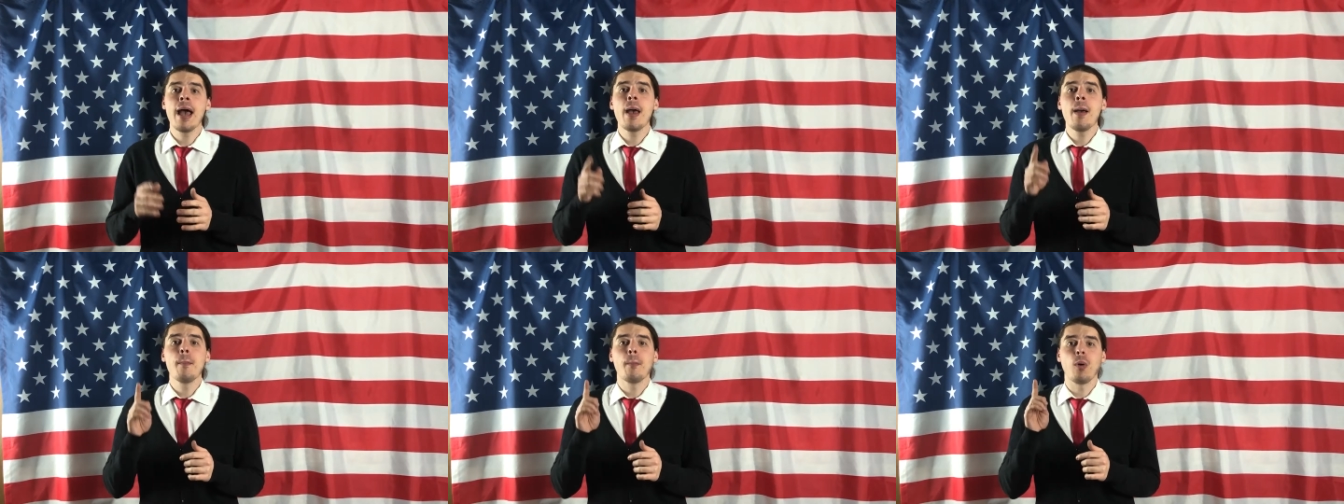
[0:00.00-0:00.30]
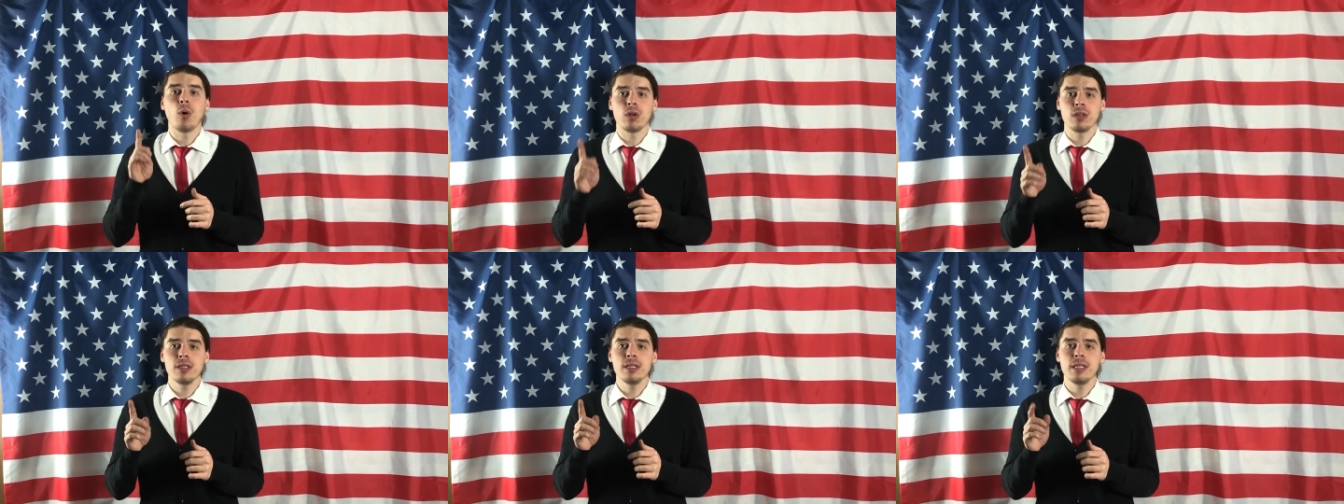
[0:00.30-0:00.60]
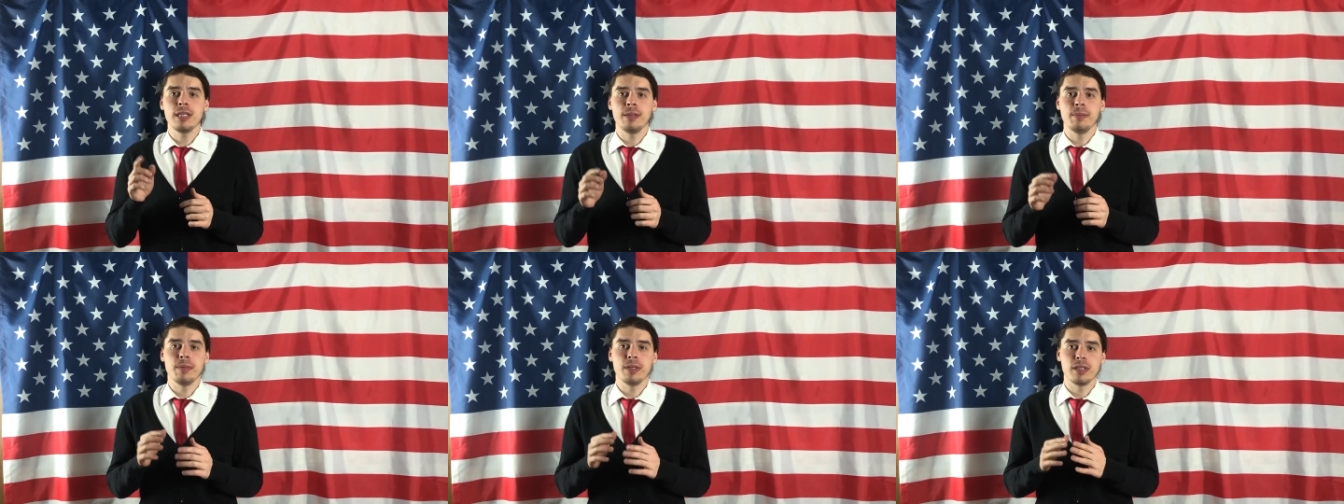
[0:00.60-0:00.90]
Portland
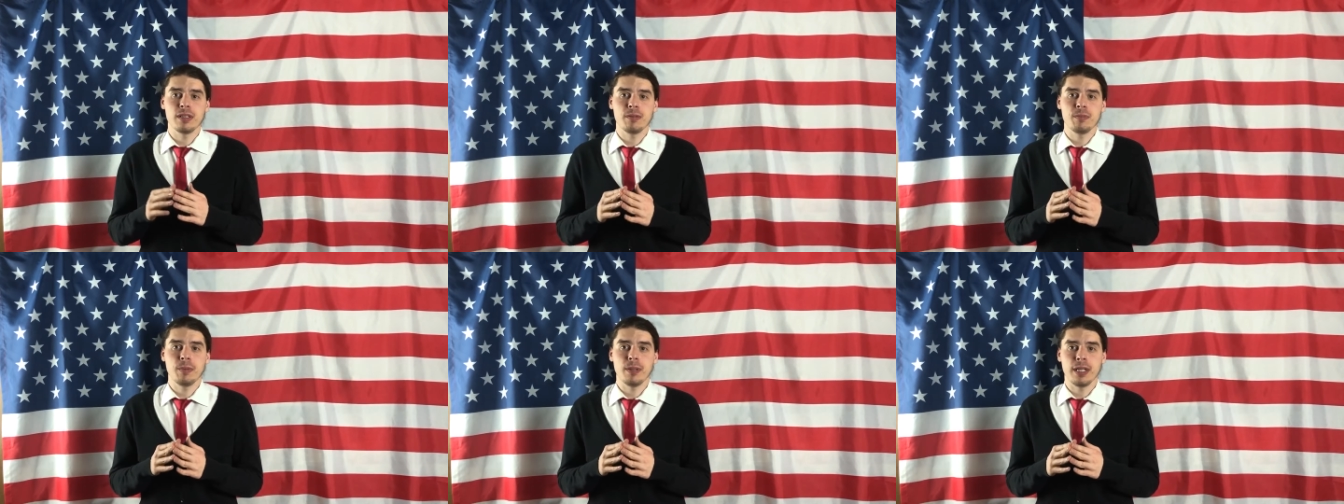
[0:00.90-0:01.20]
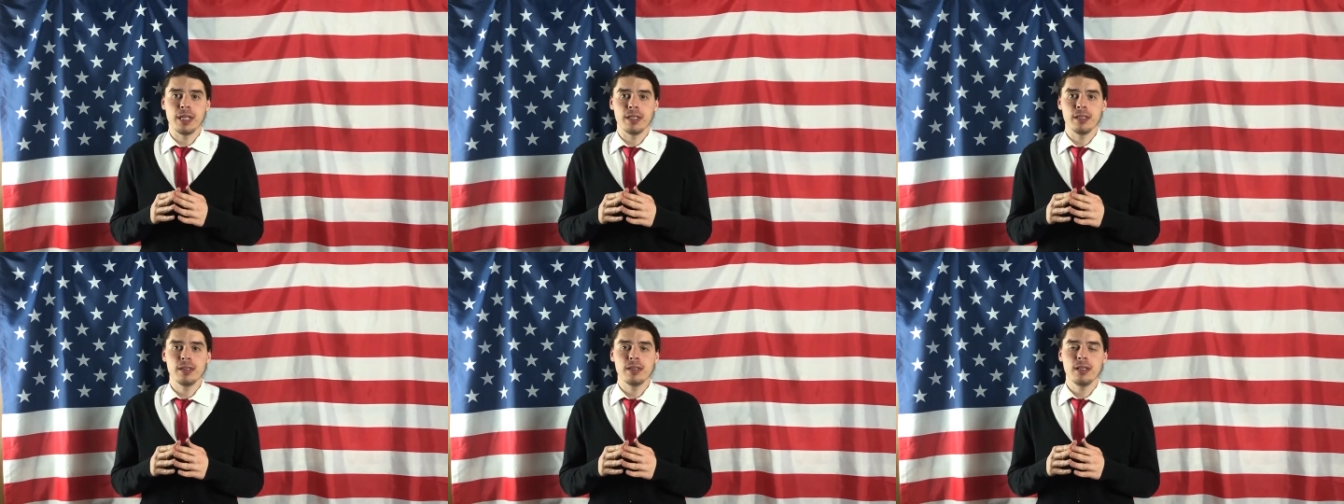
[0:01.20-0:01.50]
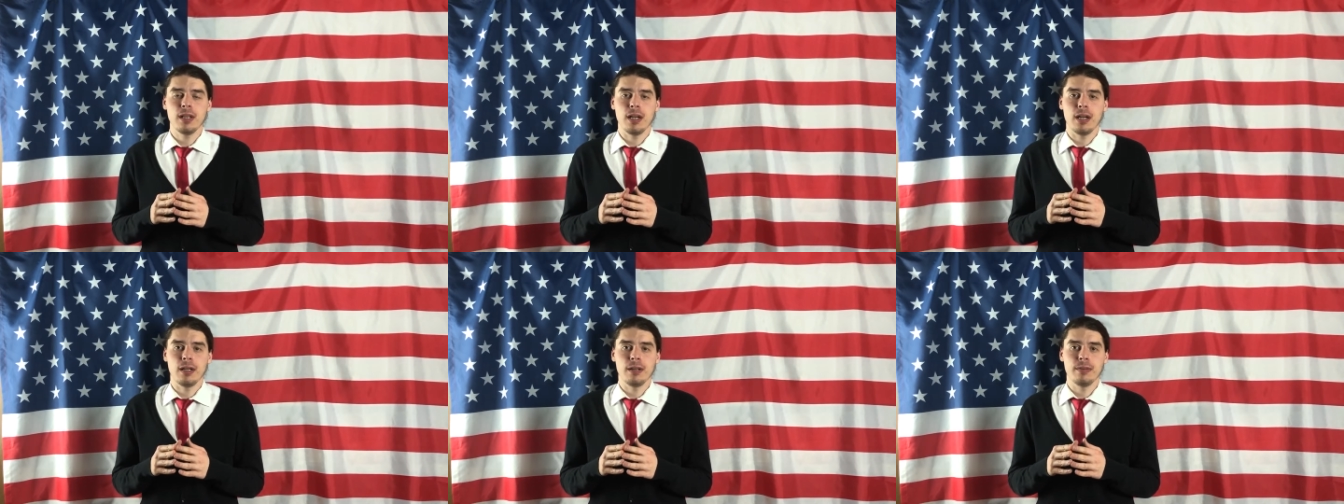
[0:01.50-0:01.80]
Timbers playing
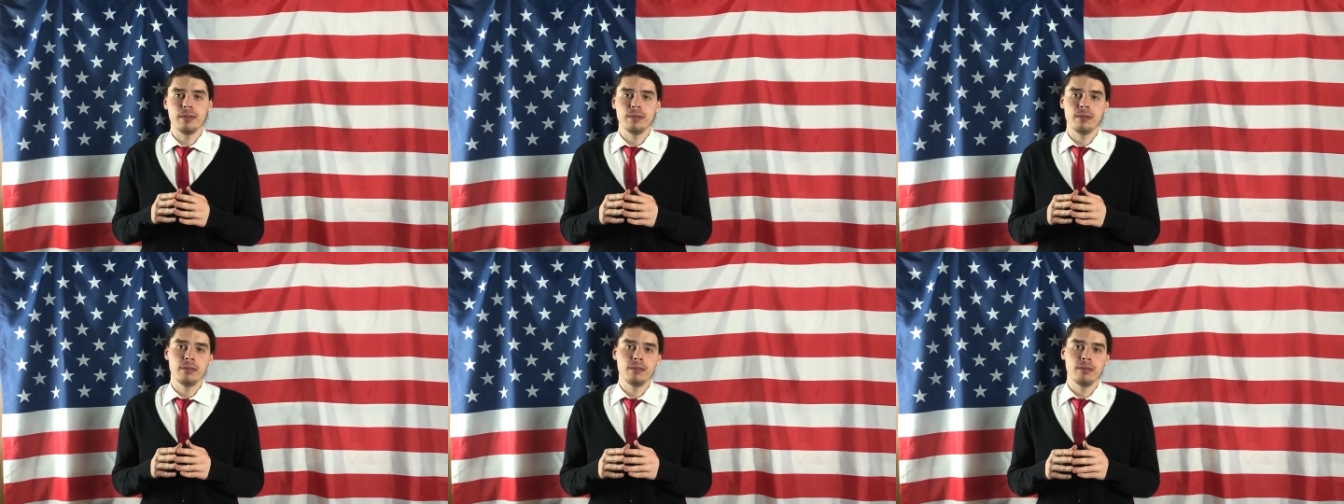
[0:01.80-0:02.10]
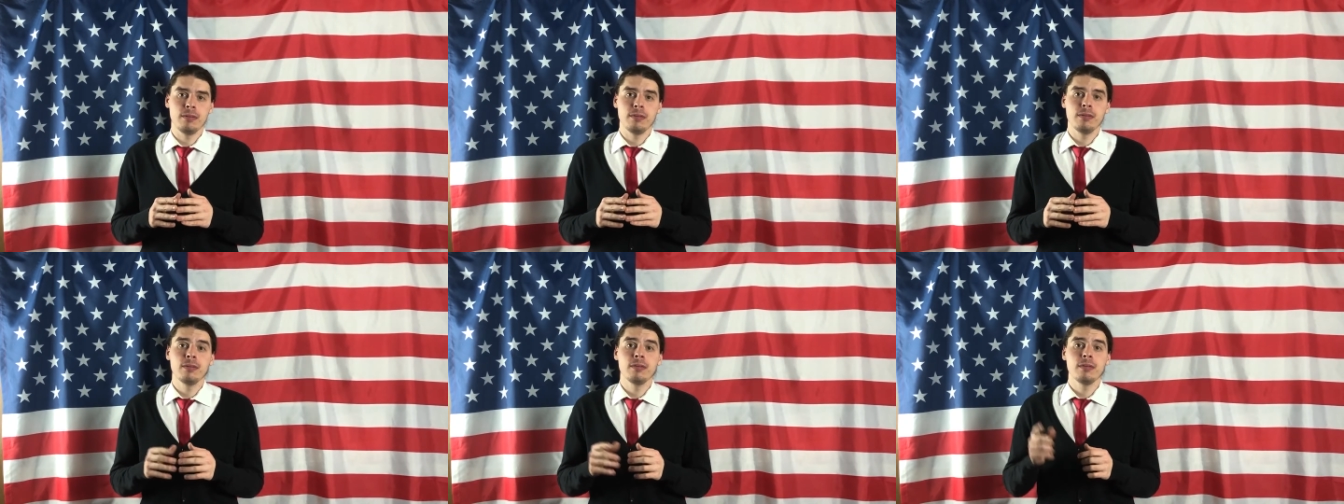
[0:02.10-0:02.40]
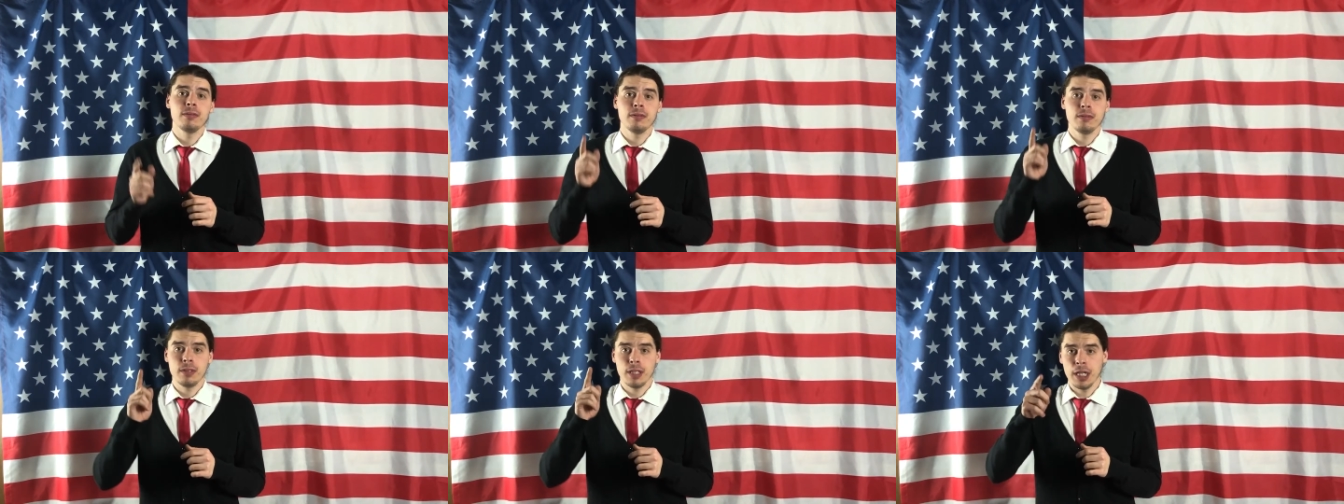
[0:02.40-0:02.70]
style.
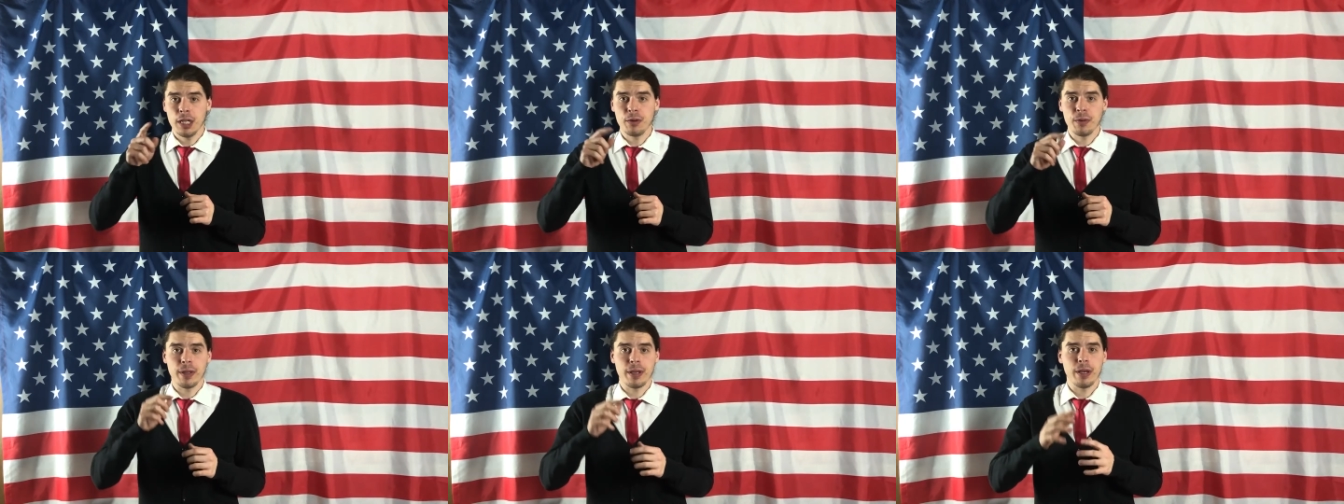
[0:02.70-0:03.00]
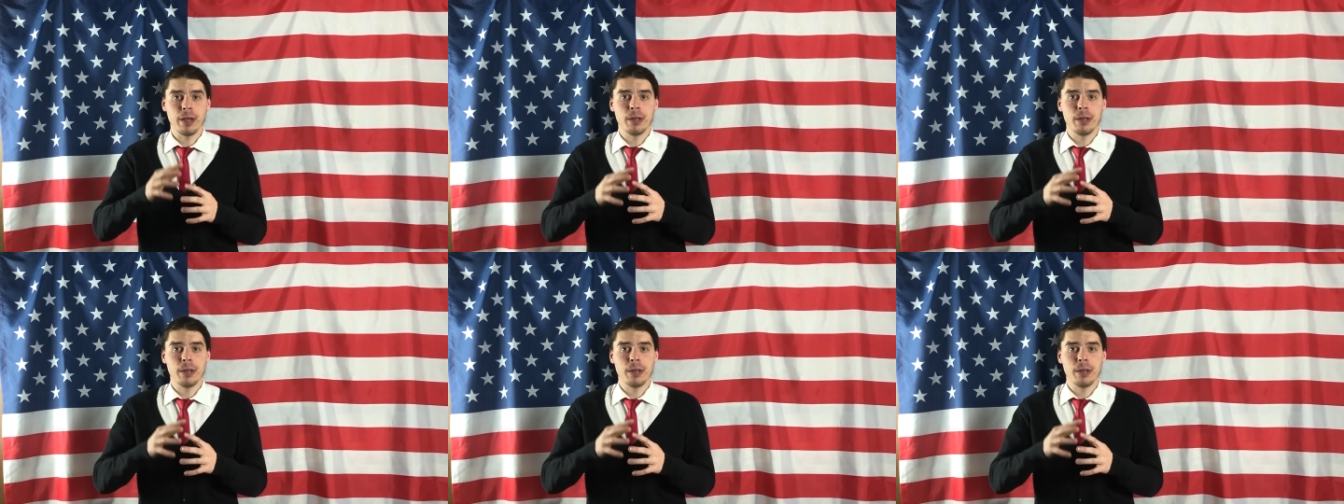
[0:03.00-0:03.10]
Here we go.